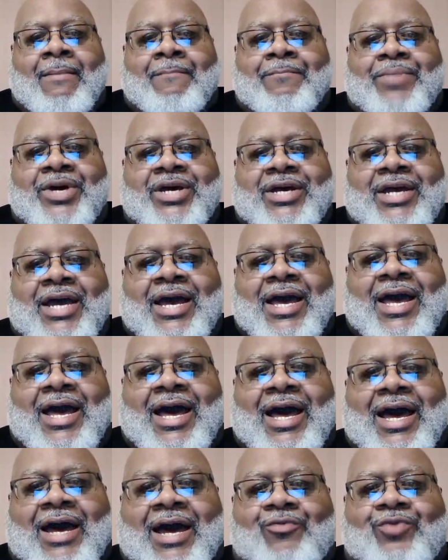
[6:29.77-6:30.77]
But
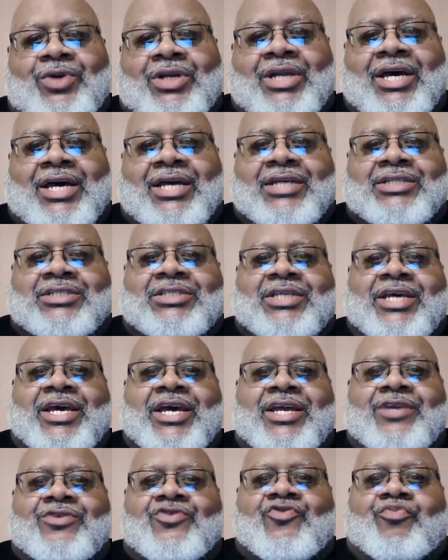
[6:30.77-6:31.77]
I realize
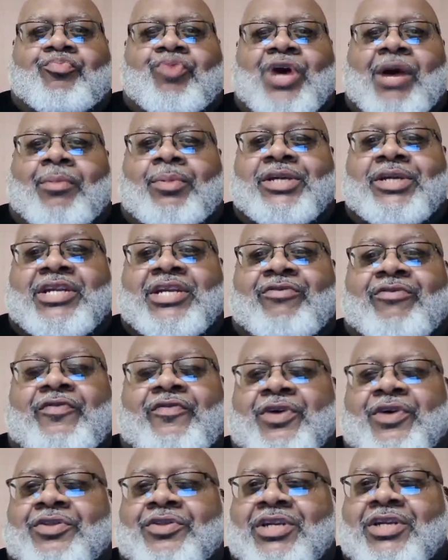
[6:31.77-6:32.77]
that you've probably never
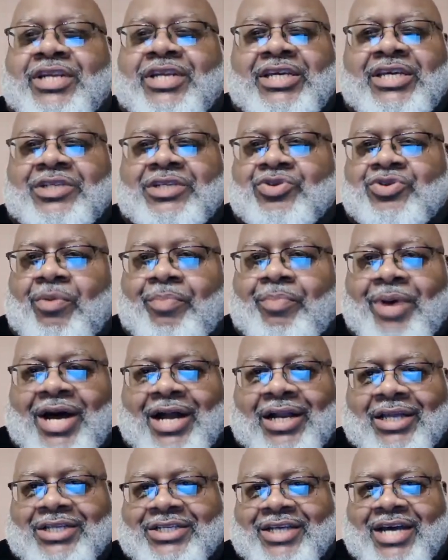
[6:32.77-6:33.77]
felt the need to
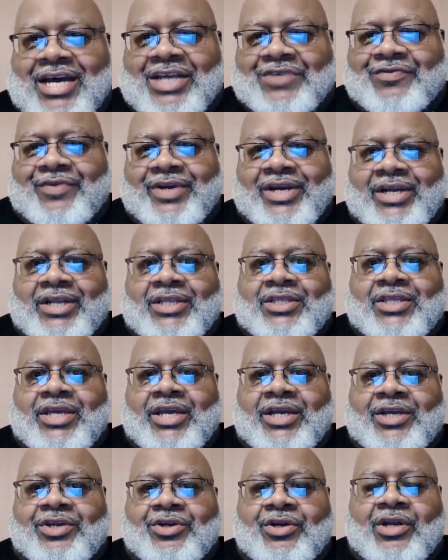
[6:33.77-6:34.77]
apologize for
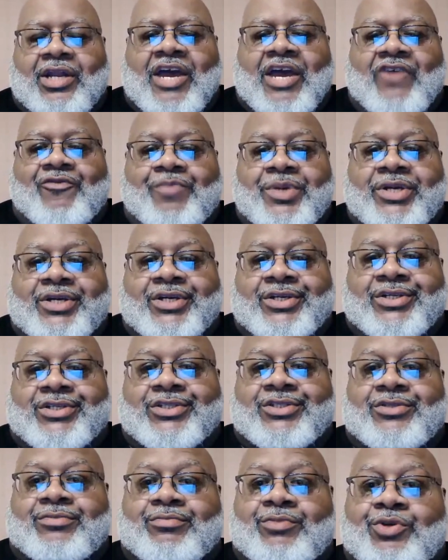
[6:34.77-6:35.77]
anything in your life
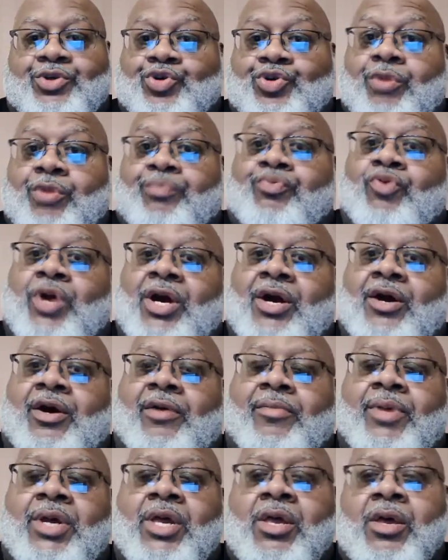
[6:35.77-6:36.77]
because you're prom.
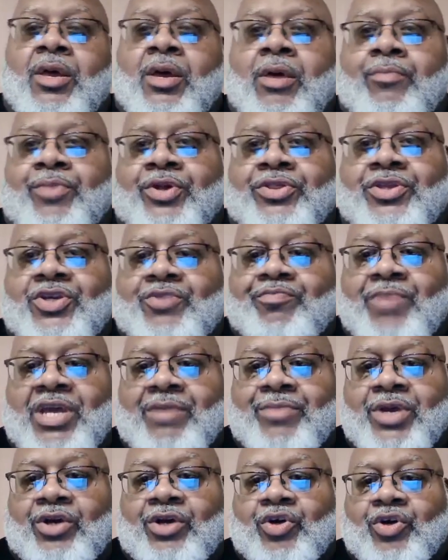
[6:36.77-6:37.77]
But this may
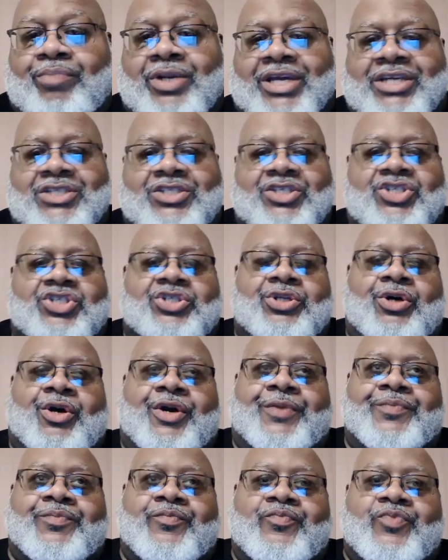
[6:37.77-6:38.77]
be a good place to
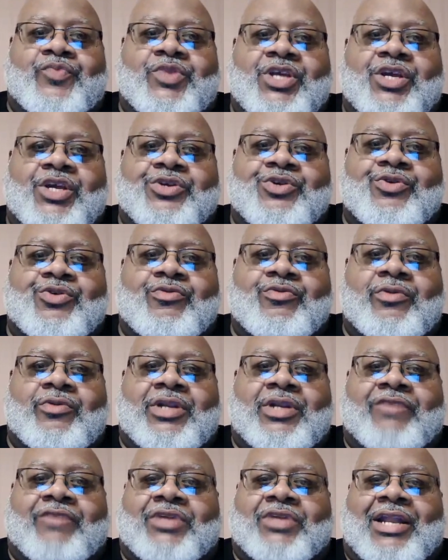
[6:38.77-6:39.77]
start. You
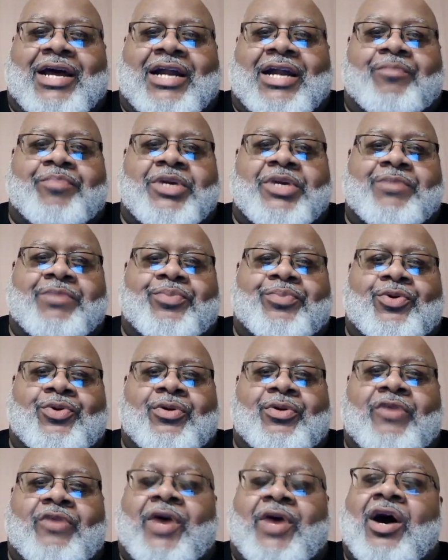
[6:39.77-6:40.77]
left a lot of
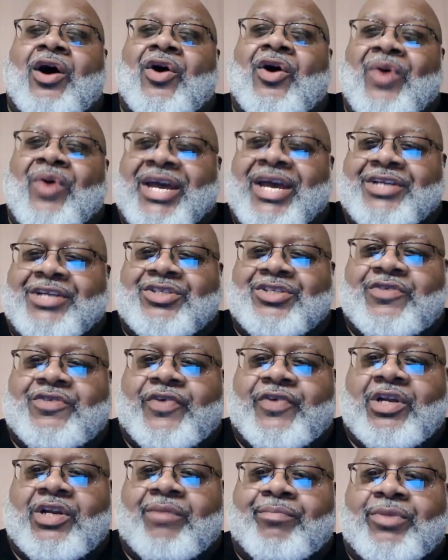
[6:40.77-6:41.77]
people of all ages
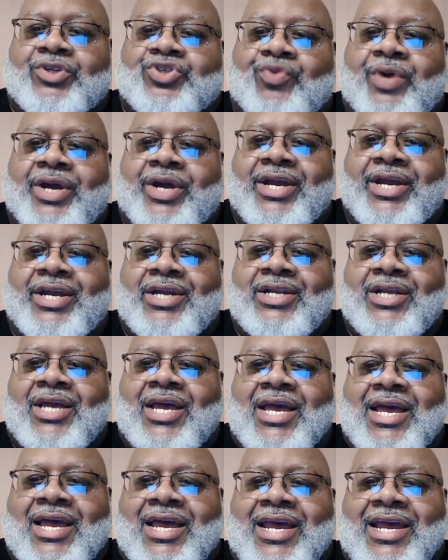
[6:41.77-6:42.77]
feeling betrayed.
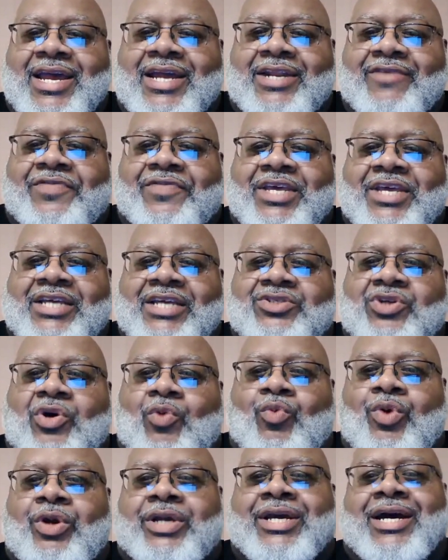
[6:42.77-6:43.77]
And if things
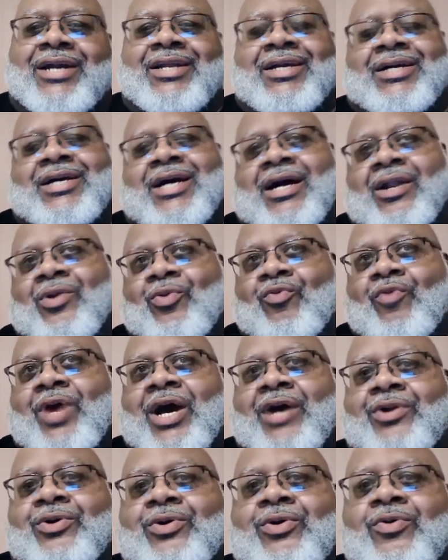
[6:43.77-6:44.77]
don't work out in
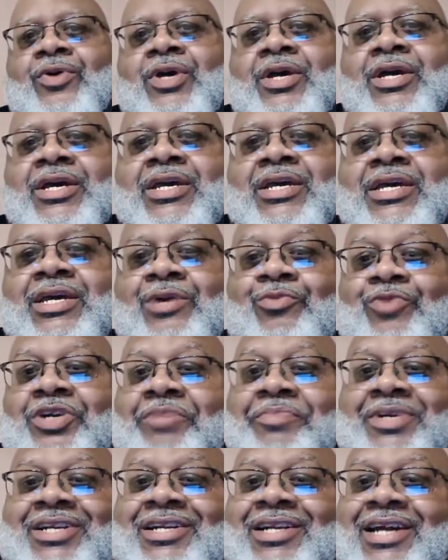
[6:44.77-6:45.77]
Colorado, it would
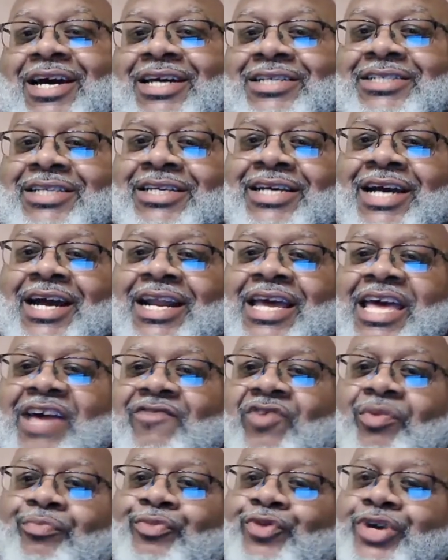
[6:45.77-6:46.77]
have been nice to kind of
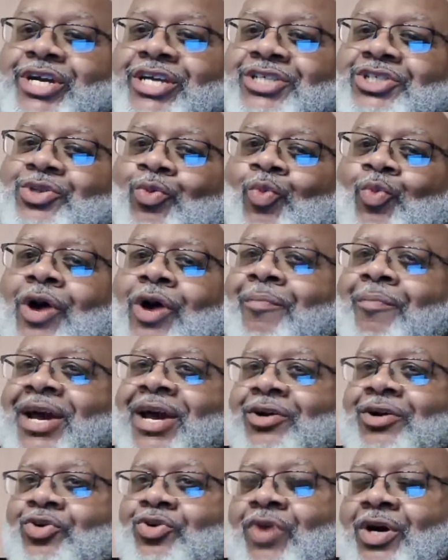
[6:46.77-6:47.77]
have a bridge to walk
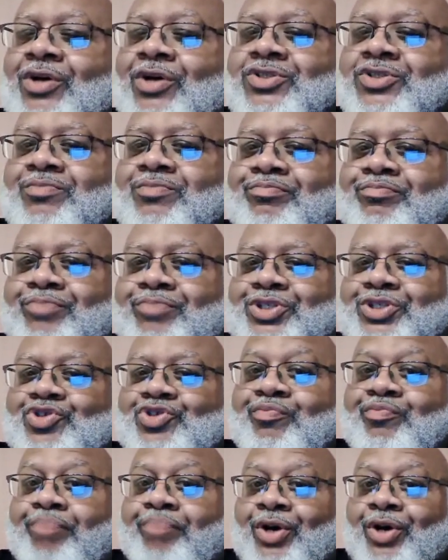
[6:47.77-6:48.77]
back across, but
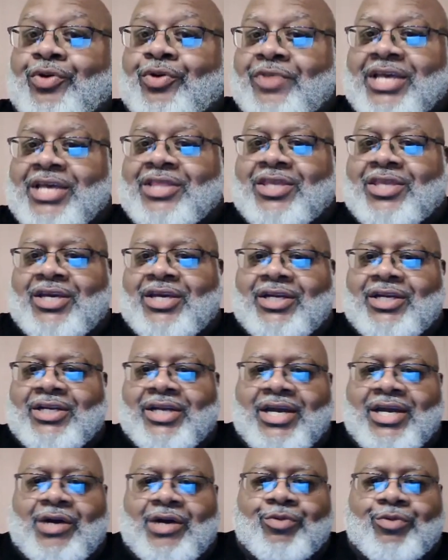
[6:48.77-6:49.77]
you burned that thing
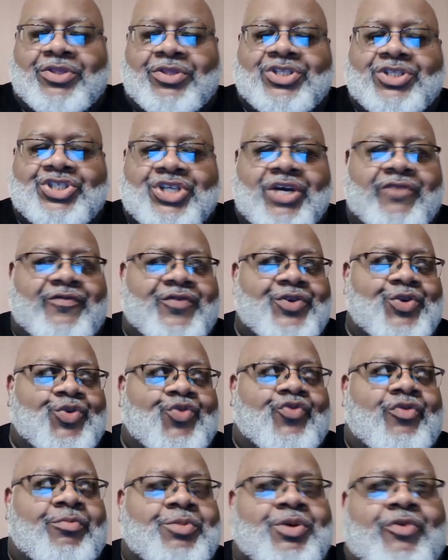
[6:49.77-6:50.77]
down with the jet fuel
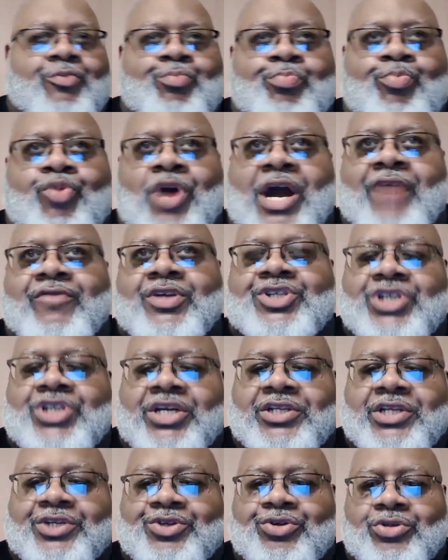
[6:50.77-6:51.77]
from your private
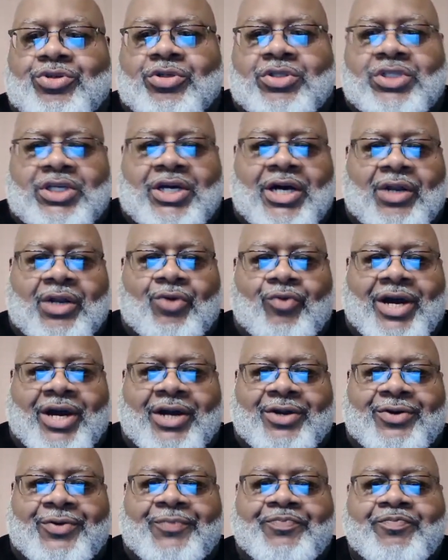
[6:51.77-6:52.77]
jet that you took to
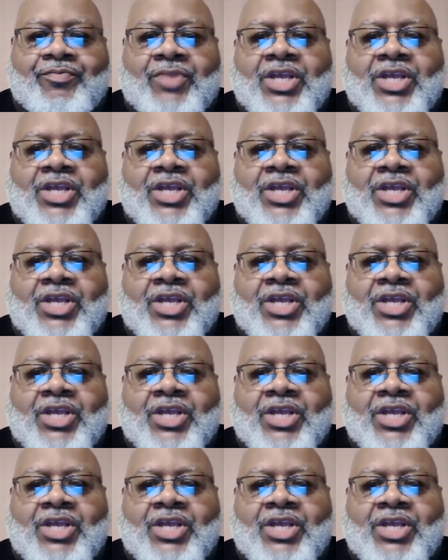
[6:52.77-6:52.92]
Colorado.